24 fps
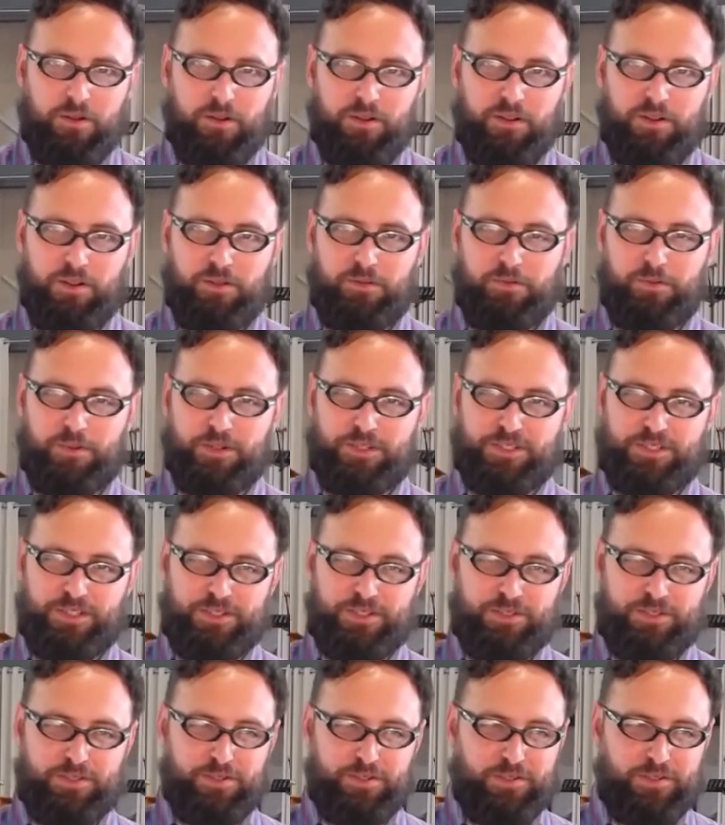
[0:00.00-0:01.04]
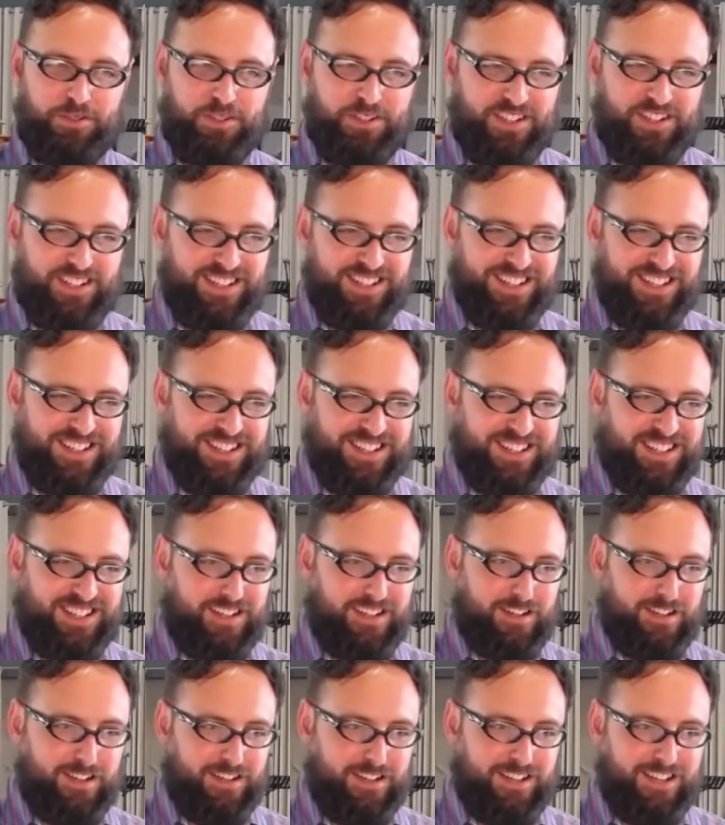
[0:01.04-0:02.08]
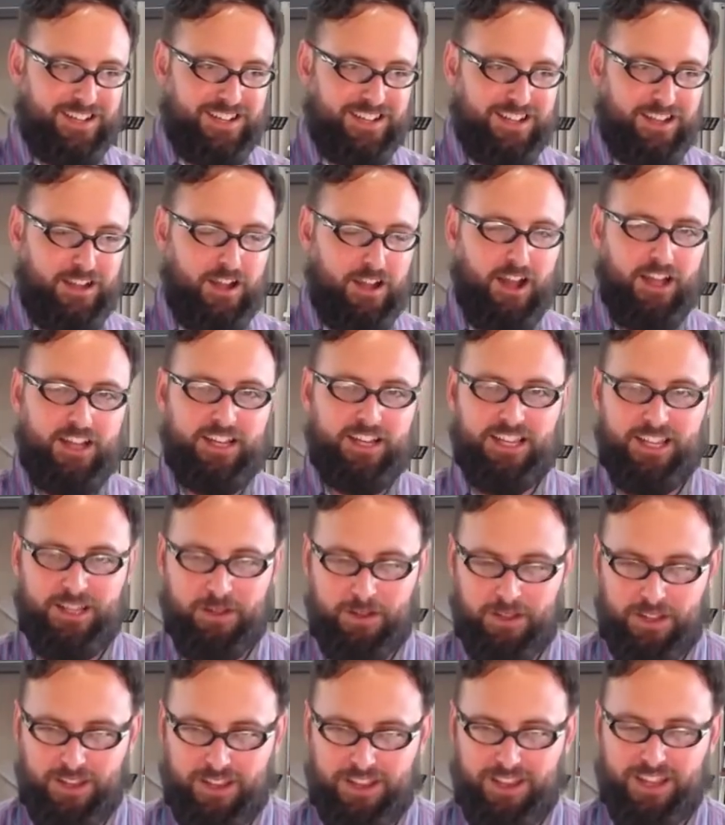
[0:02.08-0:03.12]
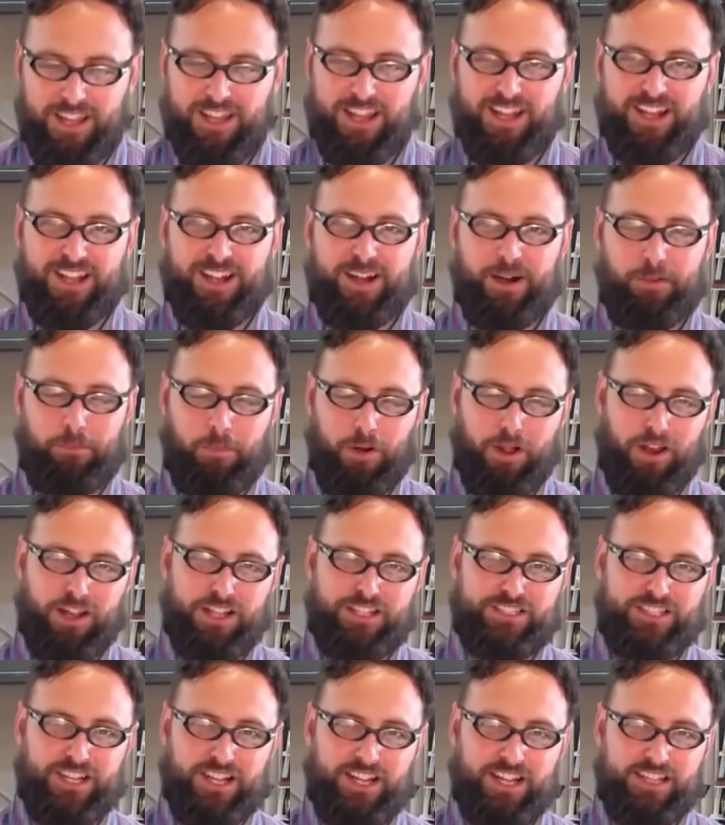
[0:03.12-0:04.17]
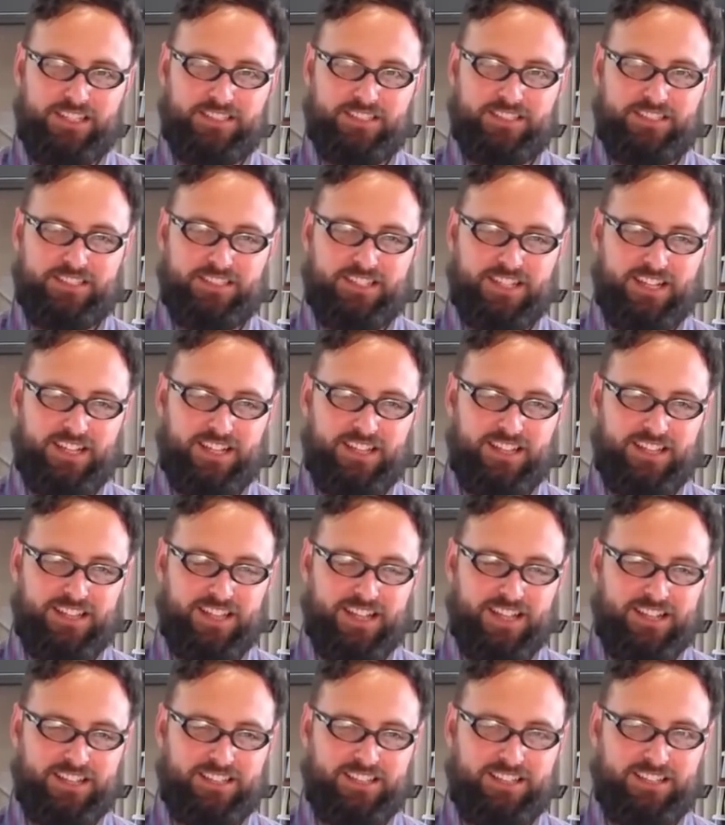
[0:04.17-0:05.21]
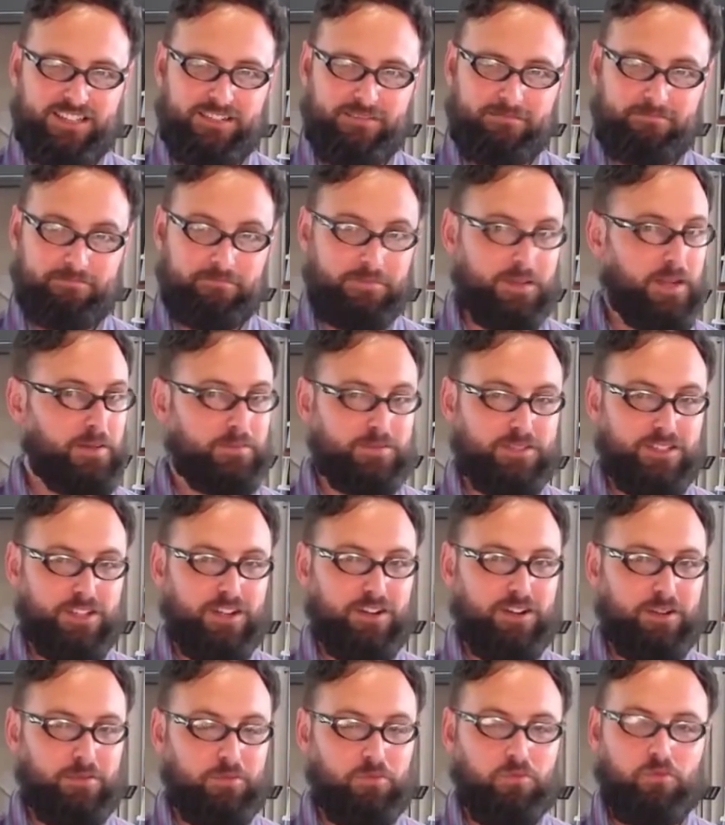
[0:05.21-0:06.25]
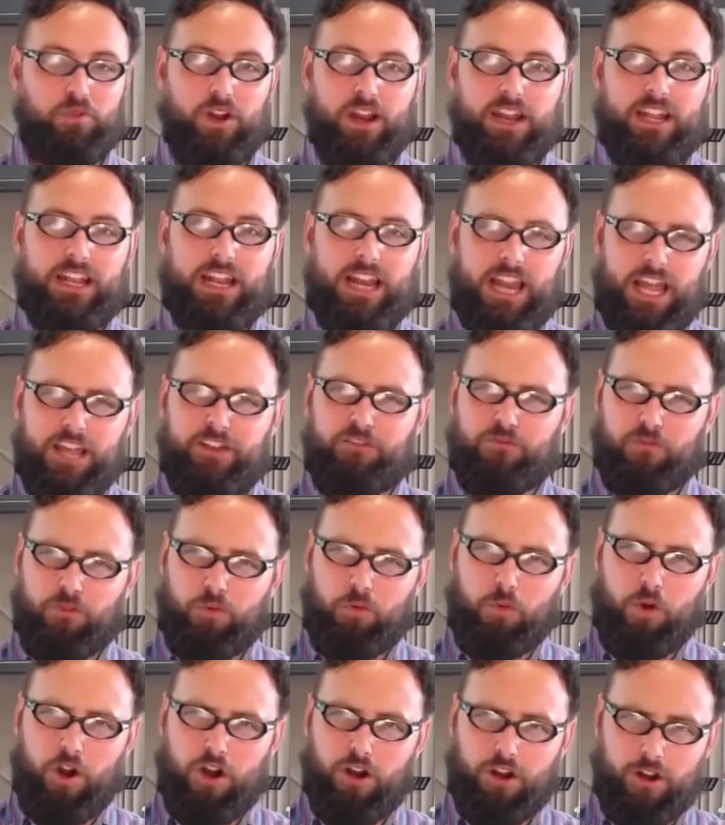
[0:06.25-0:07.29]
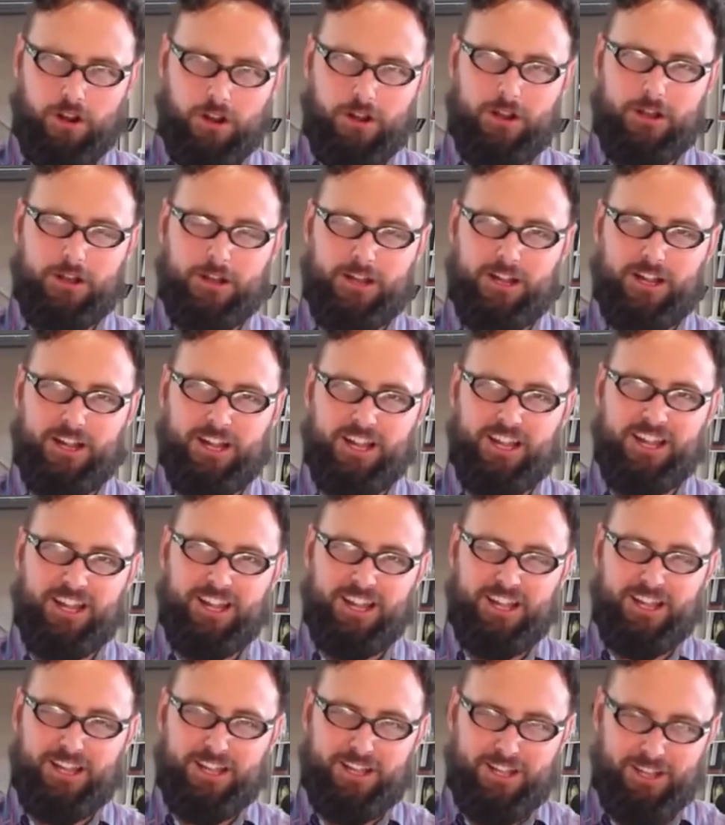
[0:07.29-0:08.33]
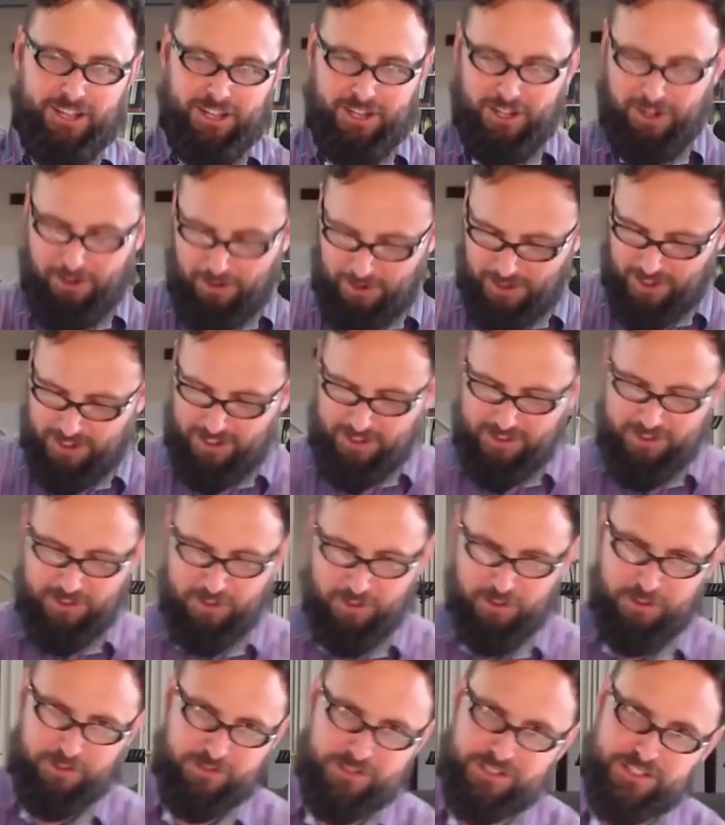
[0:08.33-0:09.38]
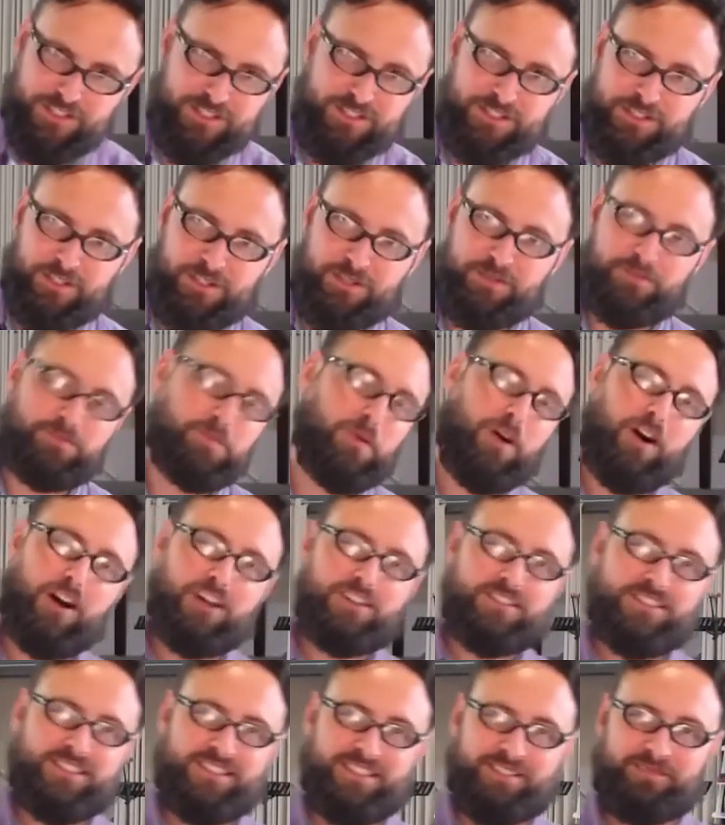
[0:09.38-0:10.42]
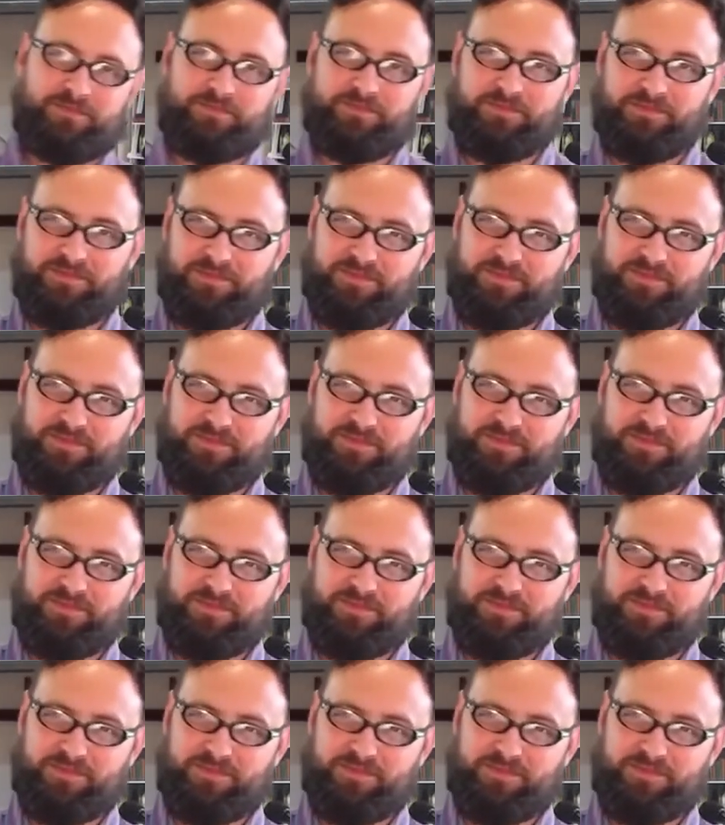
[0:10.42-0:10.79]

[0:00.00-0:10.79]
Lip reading: Would you kindly apologize and say that, "I'm sorry, I'm running late for work," you know, and sort of just scoot past him?